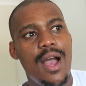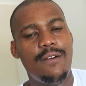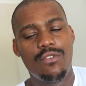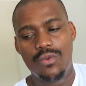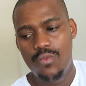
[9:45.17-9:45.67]

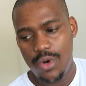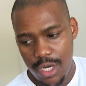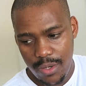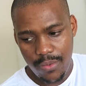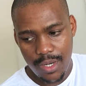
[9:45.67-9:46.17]
i've got
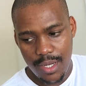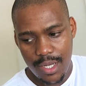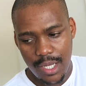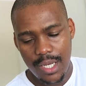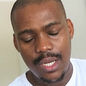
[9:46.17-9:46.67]
work
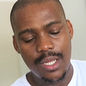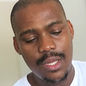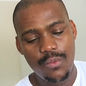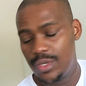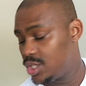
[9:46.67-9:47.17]
work
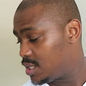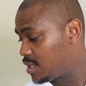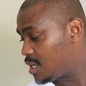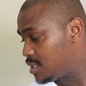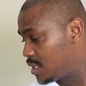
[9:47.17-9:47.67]
which is
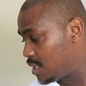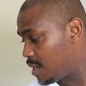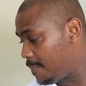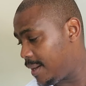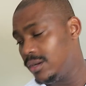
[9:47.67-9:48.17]
starting in
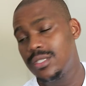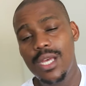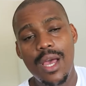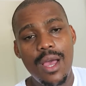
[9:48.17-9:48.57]
about